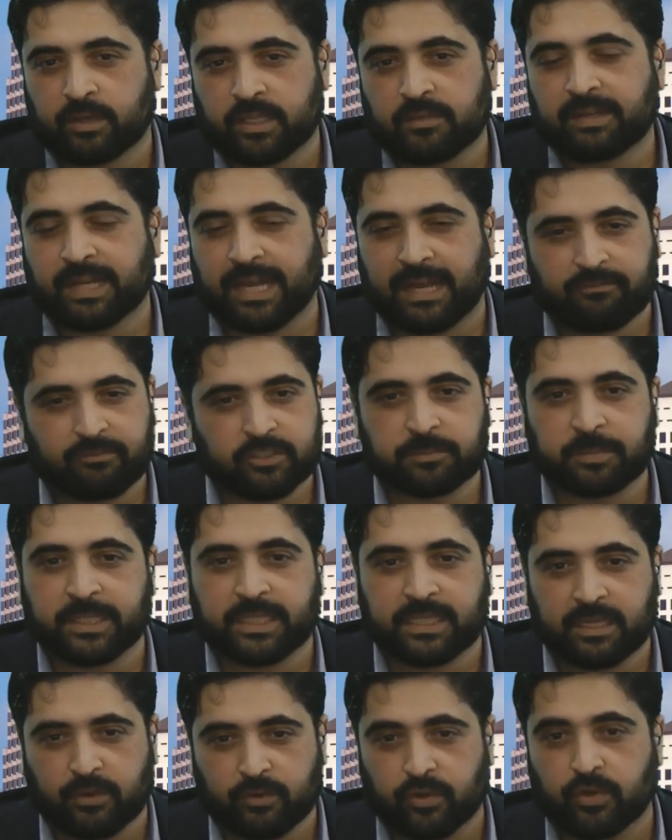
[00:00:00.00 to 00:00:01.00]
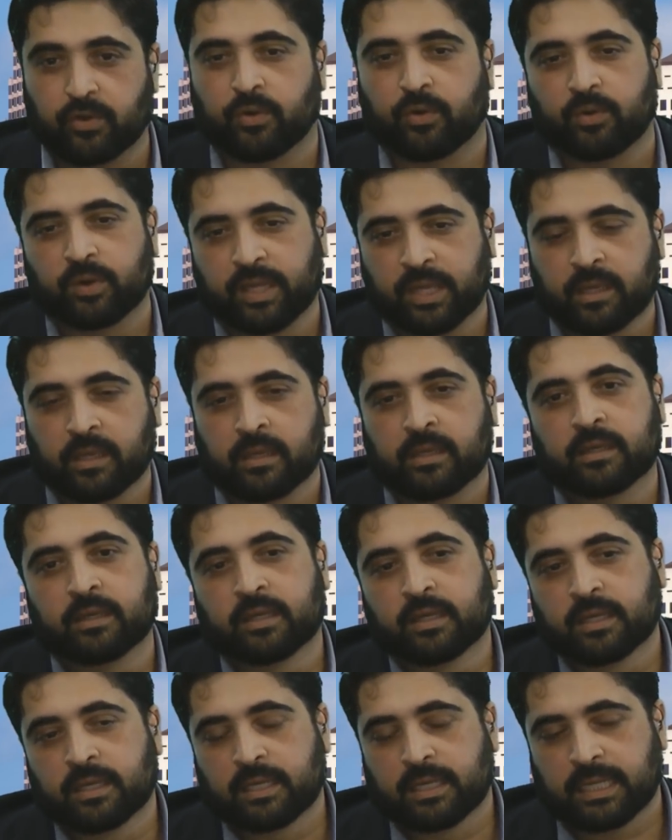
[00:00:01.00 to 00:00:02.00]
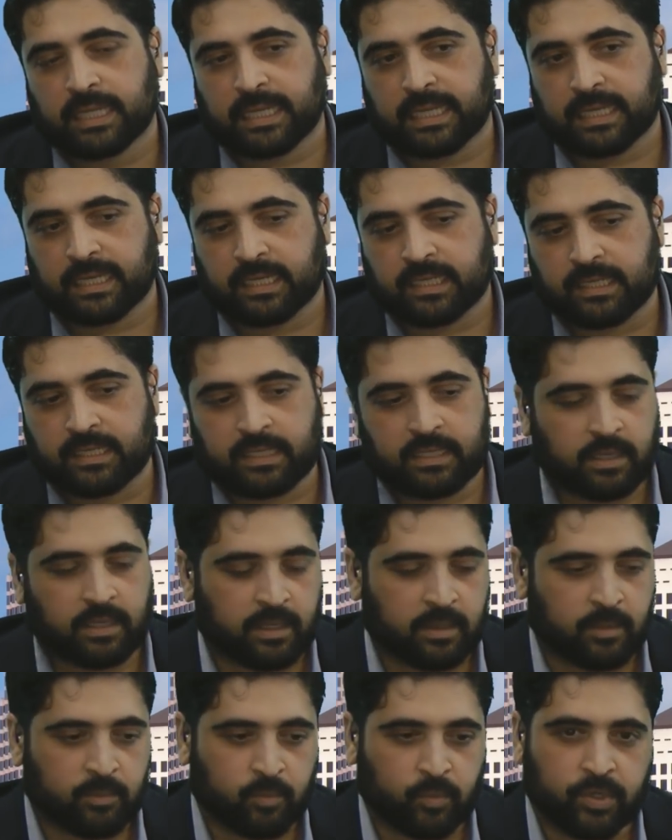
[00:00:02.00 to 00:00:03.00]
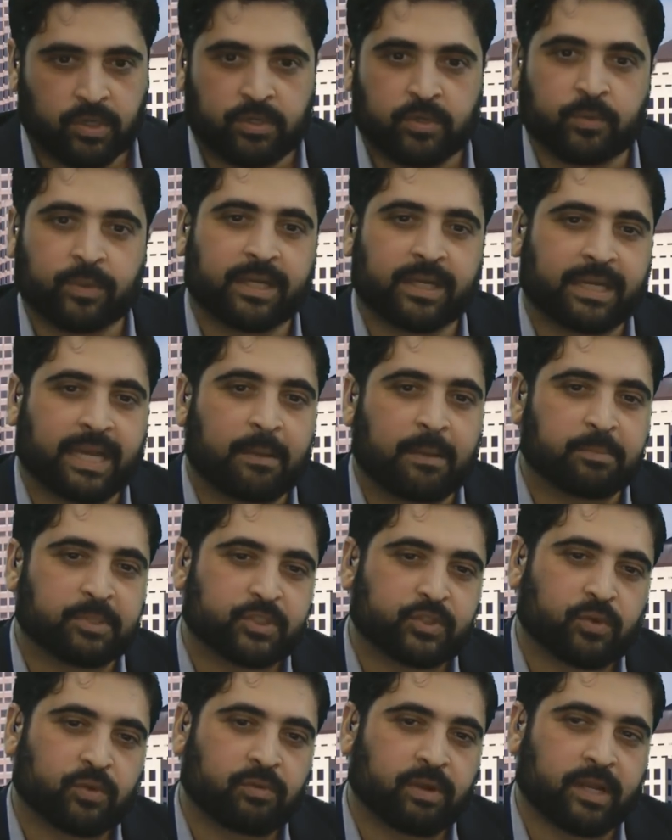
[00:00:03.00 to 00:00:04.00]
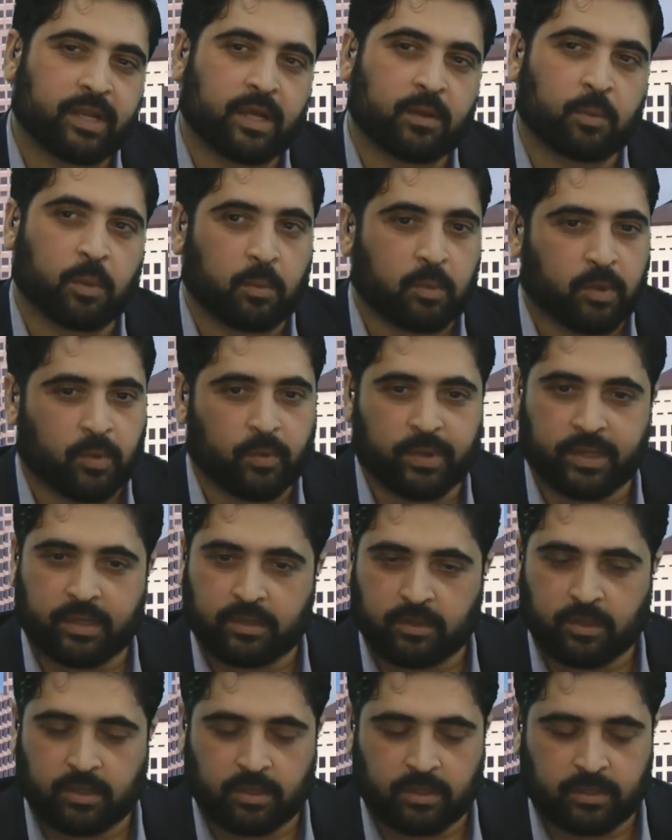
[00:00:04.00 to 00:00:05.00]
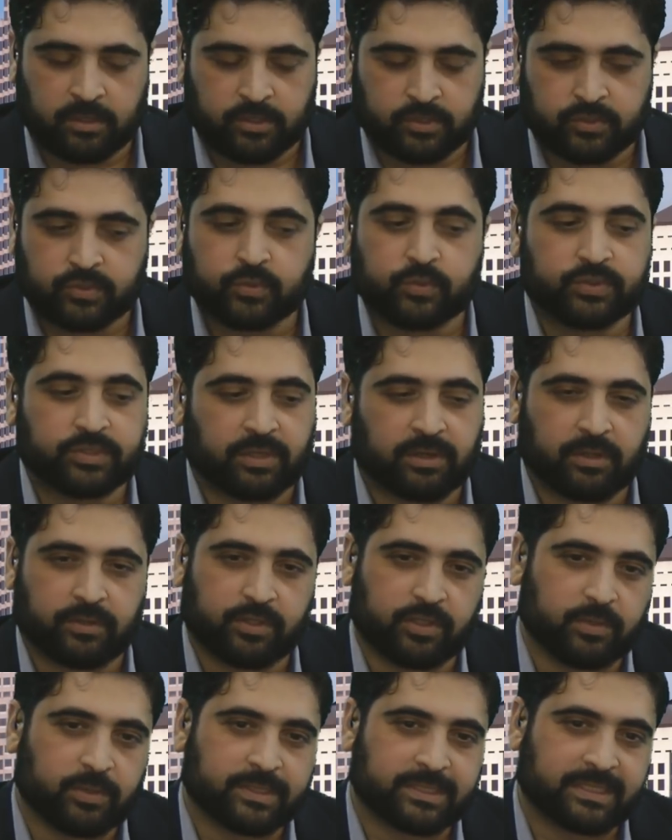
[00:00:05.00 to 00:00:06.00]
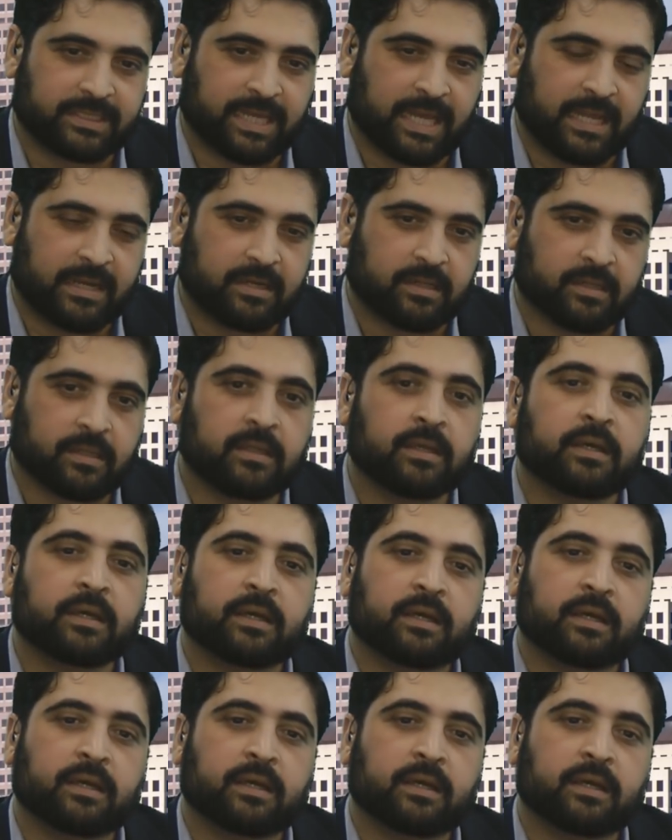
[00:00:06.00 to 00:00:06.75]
Even after speaking out, you're okay. And we're doing a campus tour right now where we're going to schools around the US and Canada.